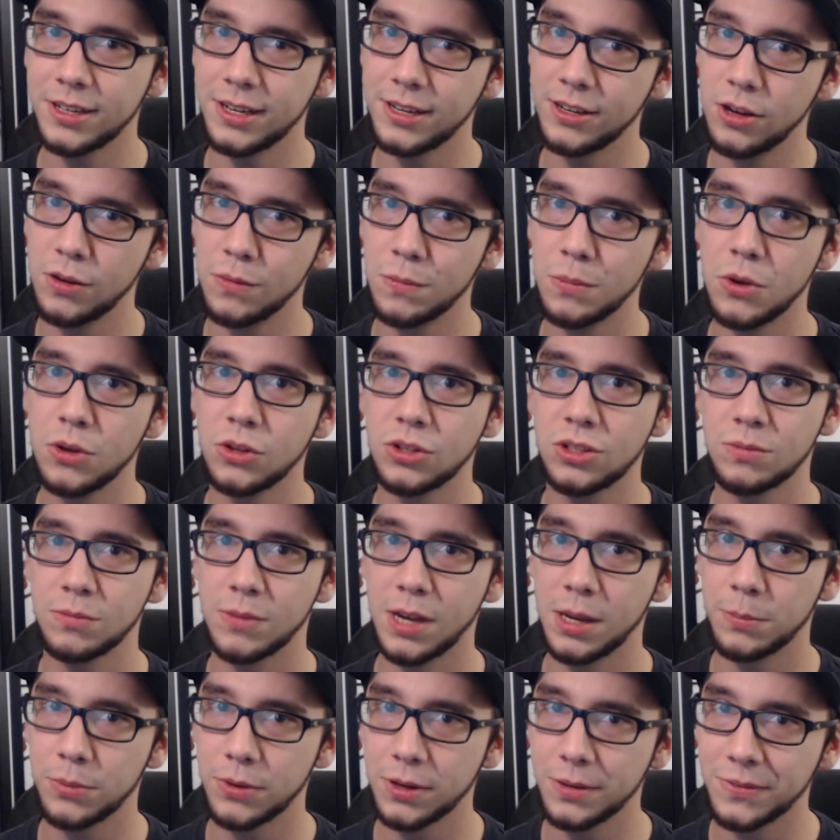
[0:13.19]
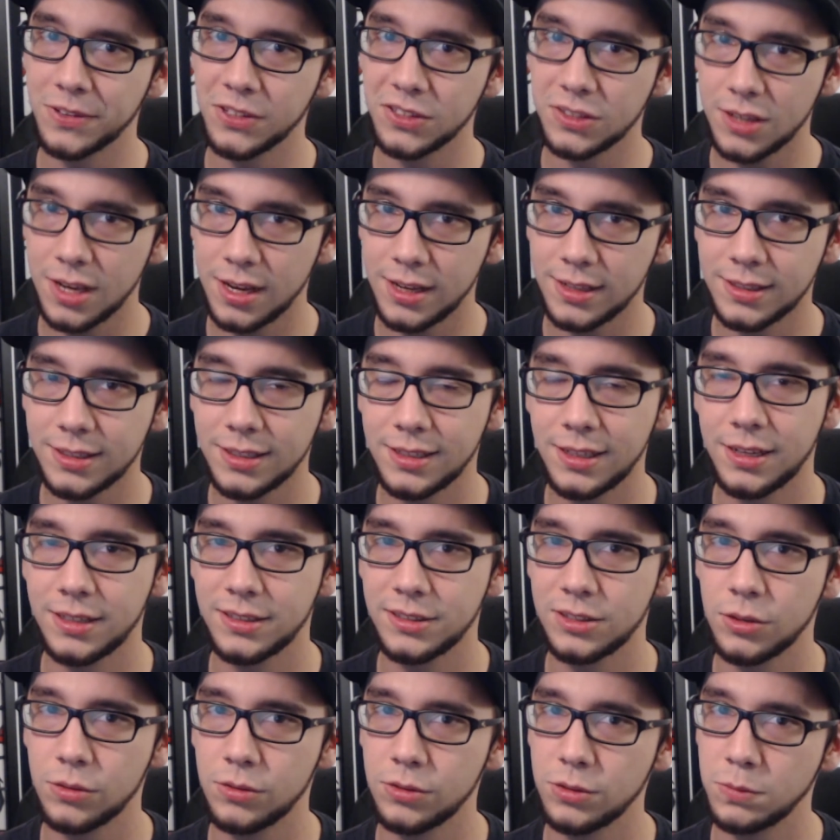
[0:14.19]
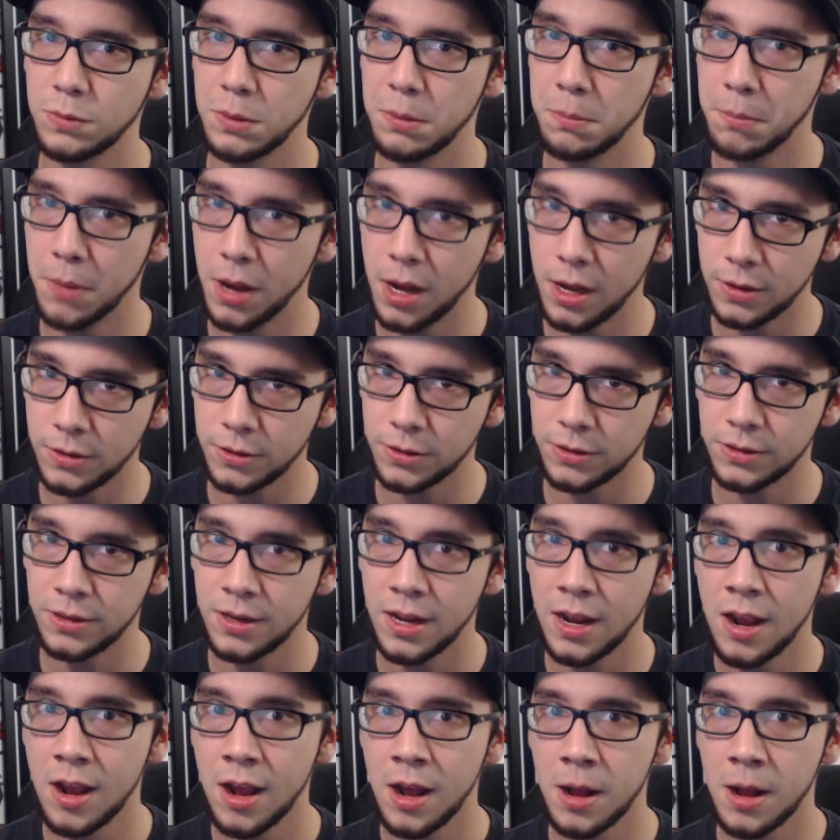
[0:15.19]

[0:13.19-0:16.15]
I know most of my previous content has always been modern,